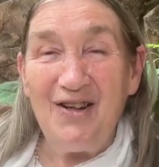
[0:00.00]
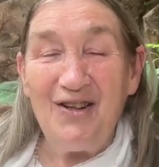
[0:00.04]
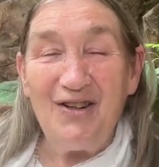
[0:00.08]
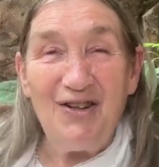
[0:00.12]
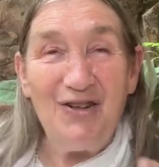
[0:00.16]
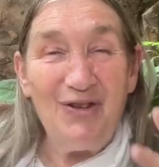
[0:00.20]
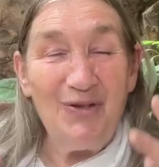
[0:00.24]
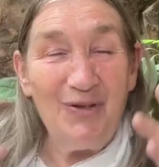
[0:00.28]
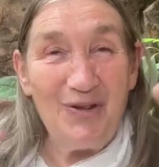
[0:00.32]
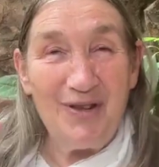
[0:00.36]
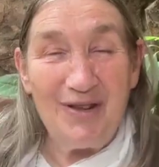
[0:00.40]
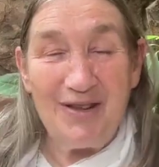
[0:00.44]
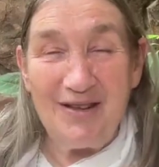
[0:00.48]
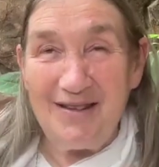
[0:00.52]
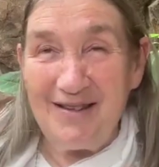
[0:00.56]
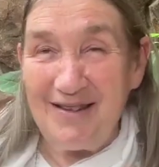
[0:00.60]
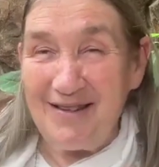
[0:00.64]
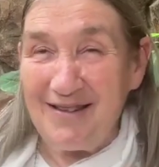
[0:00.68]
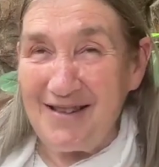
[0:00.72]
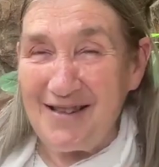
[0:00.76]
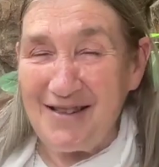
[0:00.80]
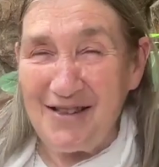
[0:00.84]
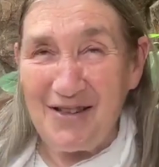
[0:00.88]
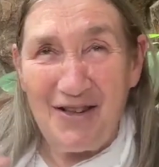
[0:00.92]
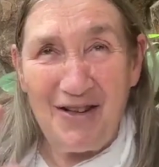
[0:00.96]
You can
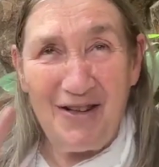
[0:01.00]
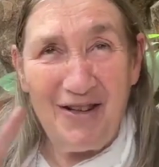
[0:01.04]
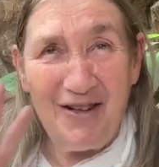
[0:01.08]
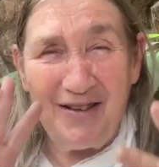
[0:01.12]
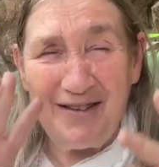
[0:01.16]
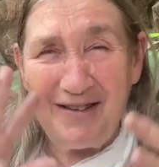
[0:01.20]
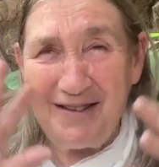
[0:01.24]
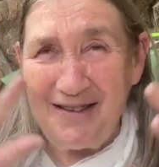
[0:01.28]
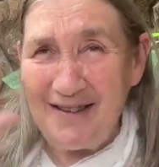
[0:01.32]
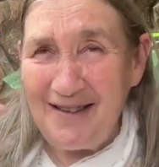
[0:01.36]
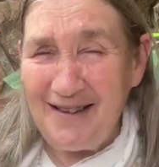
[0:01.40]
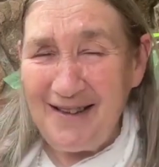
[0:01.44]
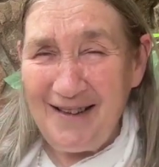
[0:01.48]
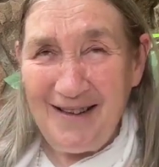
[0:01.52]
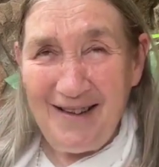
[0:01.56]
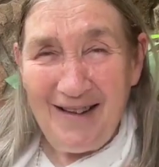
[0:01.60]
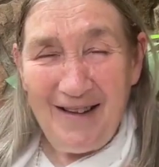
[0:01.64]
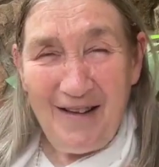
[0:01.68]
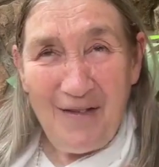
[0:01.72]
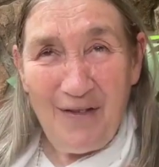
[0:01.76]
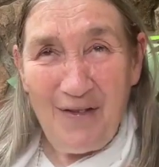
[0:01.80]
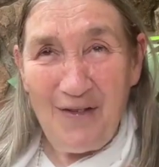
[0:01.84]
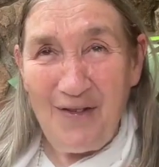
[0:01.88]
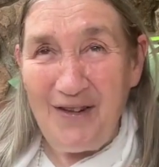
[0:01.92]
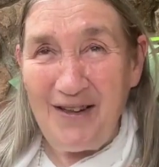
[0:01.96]
start
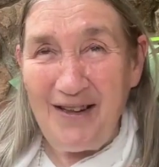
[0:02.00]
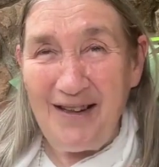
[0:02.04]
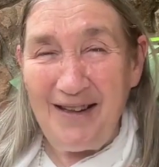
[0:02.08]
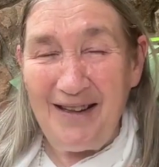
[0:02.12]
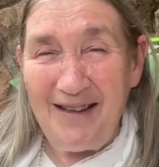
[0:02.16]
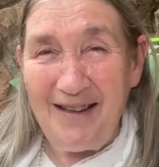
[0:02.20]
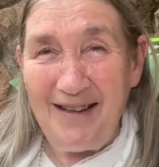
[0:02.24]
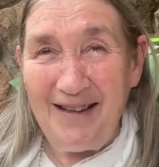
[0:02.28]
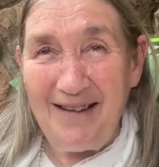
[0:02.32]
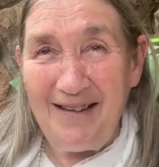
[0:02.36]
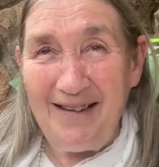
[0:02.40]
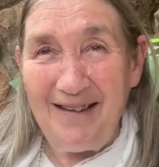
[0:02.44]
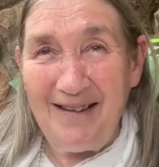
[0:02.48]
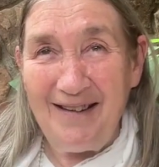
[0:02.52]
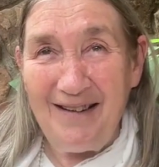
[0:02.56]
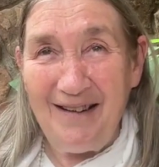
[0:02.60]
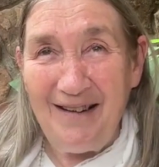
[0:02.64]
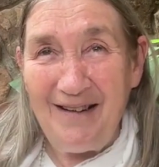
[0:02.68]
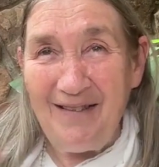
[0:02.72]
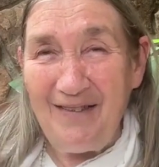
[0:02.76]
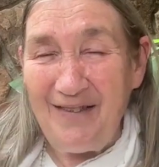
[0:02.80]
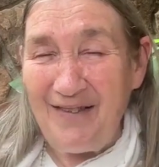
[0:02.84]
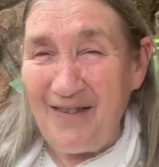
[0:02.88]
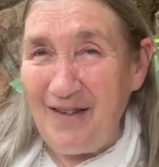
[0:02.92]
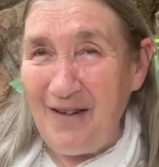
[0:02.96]
thinking
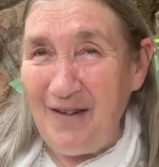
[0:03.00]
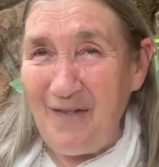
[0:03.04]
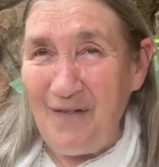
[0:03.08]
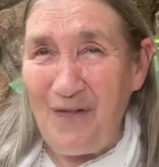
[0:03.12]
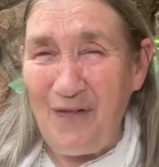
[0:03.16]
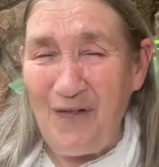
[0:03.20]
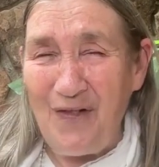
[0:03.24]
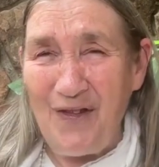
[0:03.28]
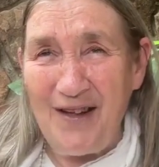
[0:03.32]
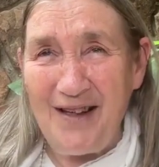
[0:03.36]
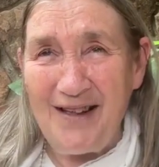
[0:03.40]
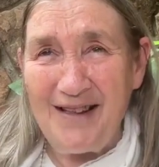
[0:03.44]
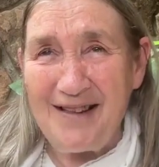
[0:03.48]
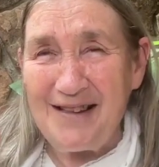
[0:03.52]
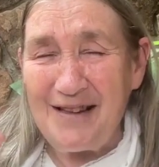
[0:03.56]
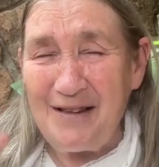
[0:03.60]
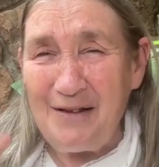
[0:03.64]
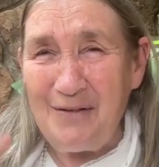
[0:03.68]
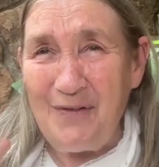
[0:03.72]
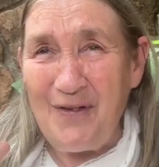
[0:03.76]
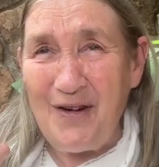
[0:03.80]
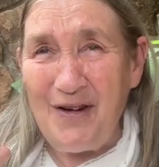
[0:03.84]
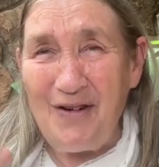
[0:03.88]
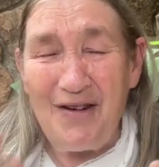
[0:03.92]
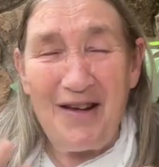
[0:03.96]
of things in a
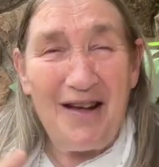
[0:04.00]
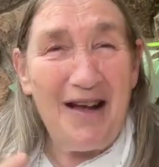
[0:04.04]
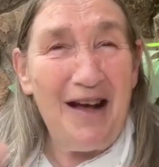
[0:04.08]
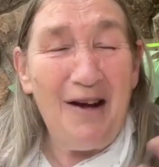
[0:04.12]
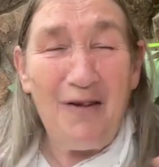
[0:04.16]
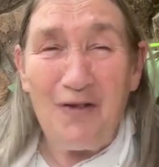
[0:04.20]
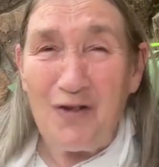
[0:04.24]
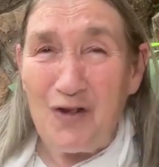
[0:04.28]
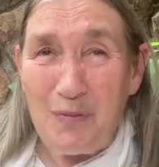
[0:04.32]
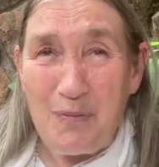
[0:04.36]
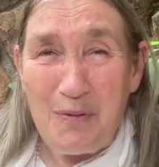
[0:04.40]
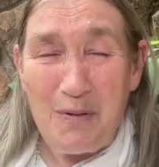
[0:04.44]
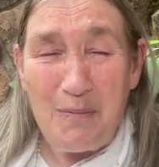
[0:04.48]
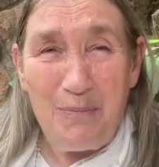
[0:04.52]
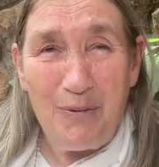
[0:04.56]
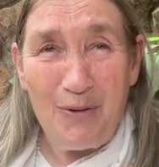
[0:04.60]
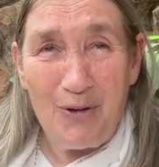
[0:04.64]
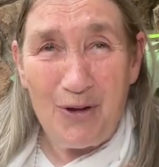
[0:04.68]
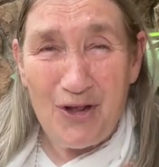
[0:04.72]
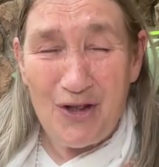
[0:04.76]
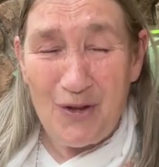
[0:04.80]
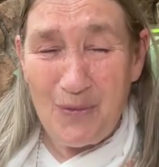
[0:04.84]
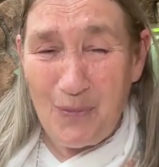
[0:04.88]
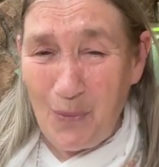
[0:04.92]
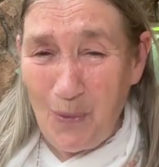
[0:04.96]
very out of
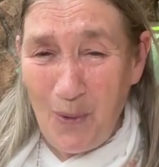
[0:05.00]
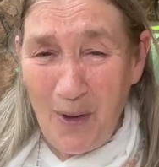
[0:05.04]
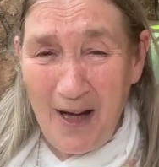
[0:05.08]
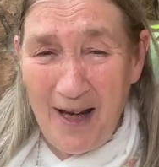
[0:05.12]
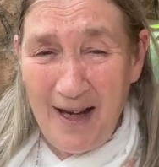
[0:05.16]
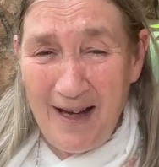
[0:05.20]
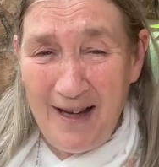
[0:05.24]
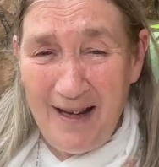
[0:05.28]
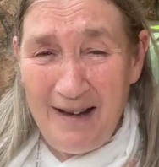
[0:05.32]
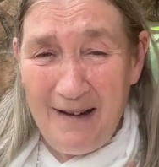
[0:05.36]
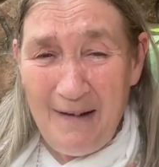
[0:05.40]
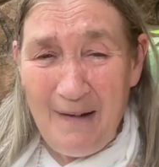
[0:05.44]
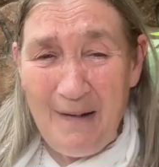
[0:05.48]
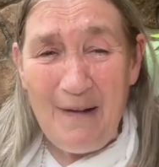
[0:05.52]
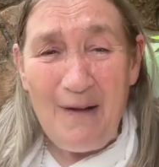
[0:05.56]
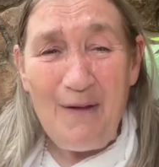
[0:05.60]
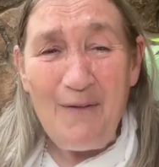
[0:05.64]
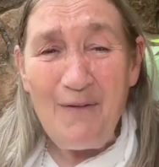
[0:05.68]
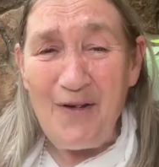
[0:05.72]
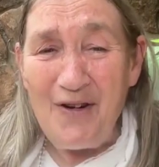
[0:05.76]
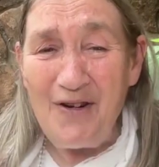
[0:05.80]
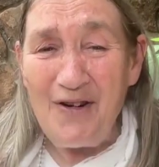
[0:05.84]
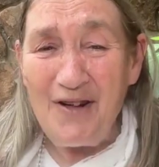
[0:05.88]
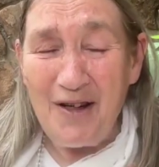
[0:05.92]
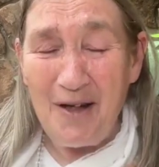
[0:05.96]
proportion way,
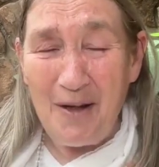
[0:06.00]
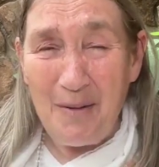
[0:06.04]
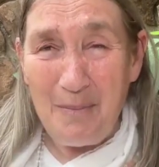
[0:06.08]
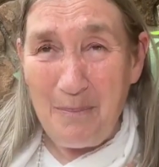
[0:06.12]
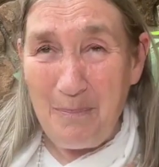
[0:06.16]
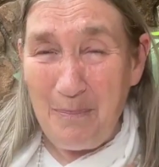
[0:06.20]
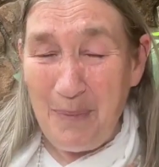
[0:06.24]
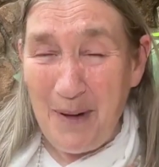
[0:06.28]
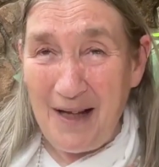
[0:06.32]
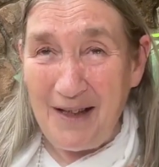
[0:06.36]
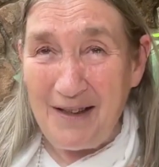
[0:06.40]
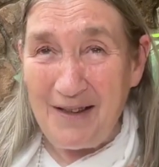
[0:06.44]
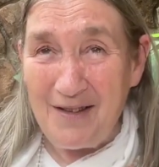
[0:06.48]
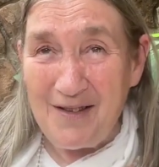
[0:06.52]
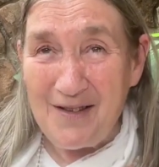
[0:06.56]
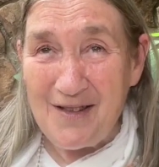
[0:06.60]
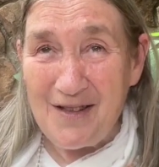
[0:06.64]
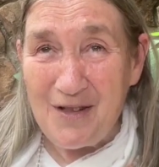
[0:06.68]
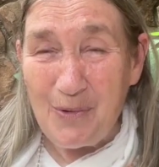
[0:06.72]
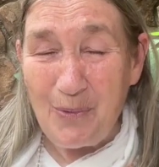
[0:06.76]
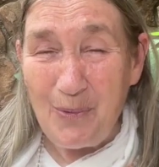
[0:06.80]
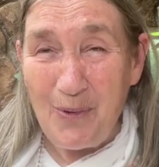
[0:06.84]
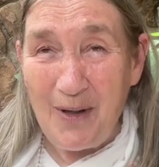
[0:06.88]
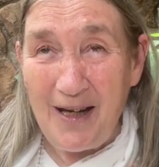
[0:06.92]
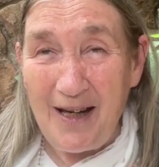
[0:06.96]
very
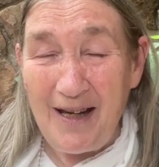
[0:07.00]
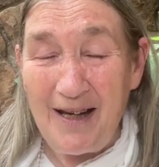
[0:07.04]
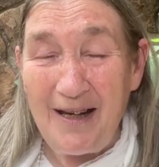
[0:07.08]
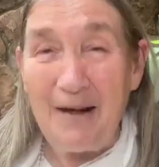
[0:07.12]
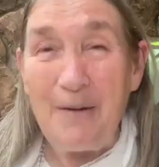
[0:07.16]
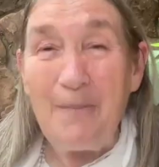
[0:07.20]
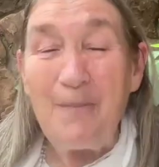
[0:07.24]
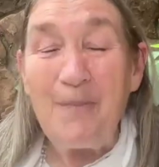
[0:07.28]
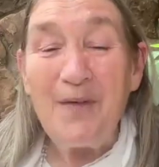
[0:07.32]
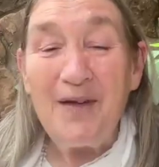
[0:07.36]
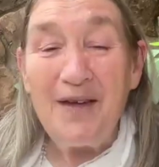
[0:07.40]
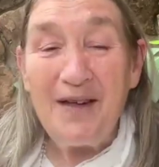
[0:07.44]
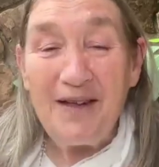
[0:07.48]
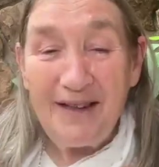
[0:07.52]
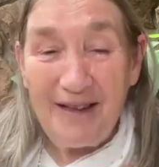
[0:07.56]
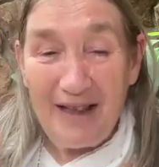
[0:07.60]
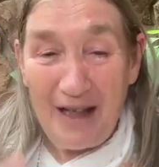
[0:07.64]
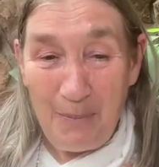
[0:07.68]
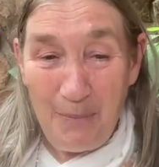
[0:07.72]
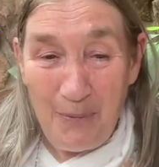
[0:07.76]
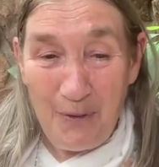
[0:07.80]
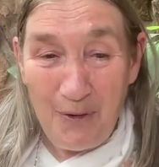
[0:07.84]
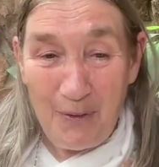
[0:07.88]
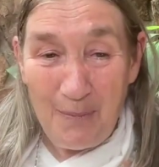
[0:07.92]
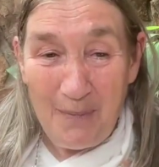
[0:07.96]
unbalanced way.
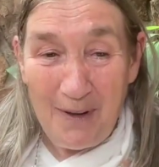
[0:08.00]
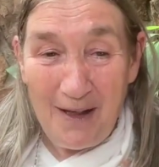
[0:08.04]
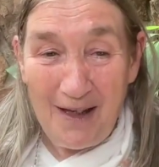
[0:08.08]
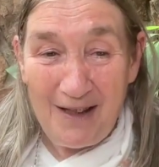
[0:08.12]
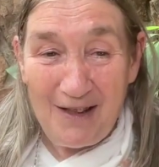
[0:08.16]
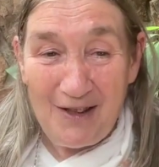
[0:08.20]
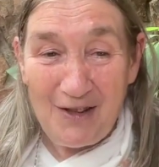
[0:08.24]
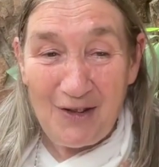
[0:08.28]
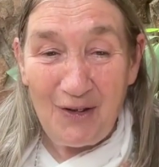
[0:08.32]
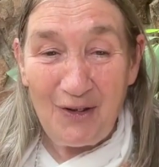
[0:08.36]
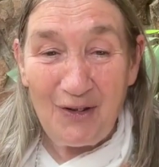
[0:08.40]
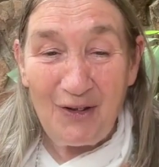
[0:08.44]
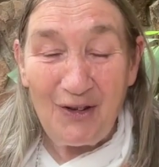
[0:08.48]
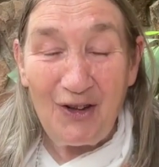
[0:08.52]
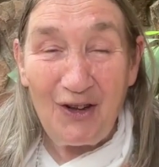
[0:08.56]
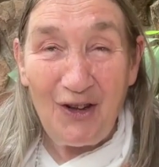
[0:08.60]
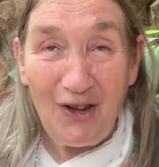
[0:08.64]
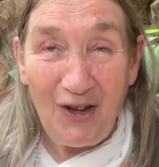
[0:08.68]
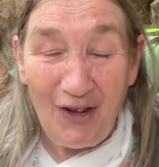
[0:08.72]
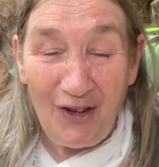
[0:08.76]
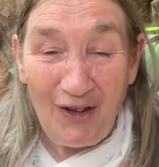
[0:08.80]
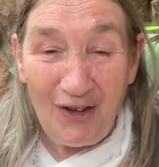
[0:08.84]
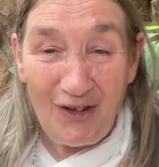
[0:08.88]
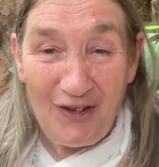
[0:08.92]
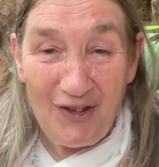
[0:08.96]
Keep your mind on
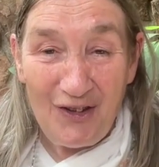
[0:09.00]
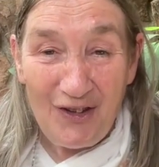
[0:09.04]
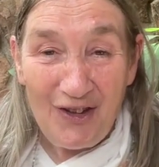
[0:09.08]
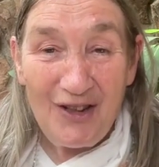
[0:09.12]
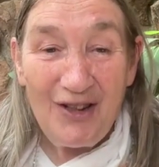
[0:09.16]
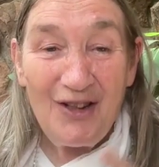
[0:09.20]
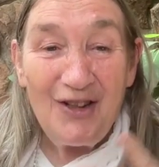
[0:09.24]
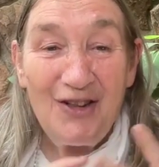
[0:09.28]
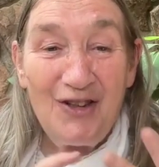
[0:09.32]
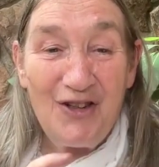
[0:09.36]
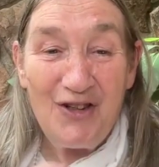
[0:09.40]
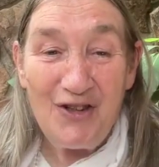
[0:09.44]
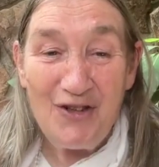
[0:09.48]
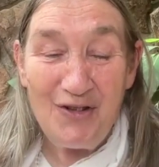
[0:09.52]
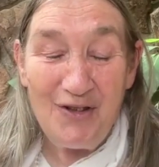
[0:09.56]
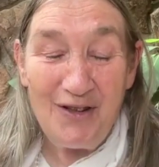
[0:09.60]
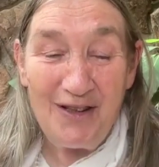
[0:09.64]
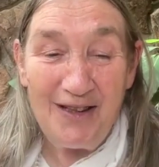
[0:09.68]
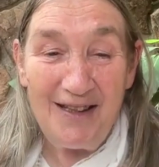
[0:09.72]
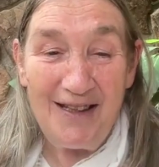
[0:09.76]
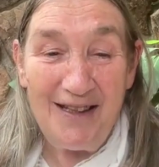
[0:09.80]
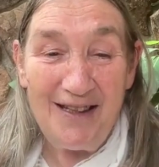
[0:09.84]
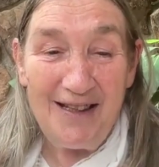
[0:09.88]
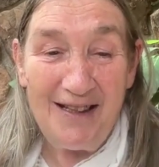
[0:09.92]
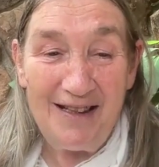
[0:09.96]
God
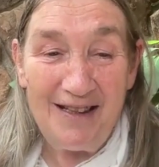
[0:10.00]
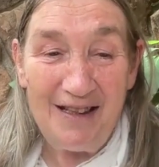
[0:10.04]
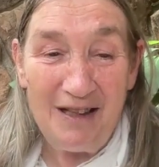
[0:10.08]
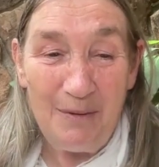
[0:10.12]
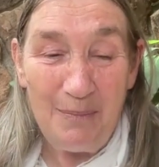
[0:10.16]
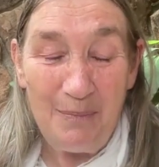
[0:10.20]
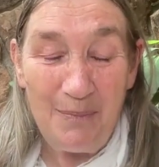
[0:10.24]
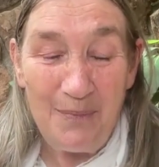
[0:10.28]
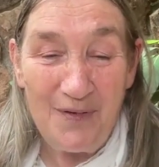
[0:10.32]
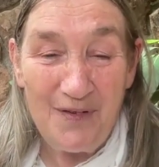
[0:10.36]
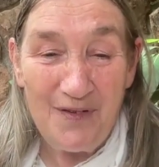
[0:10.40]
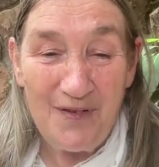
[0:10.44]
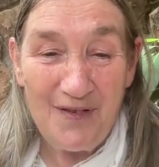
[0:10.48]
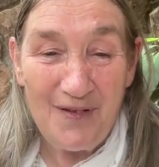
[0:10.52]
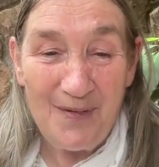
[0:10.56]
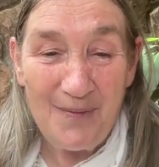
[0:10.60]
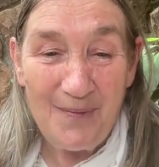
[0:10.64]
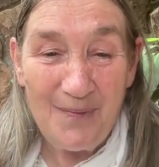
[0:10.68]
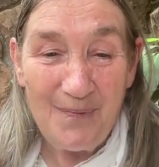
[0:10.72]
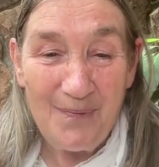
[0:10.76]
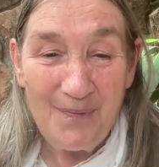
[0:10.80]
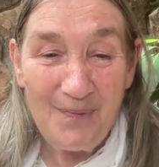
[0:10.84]
during the eclipse.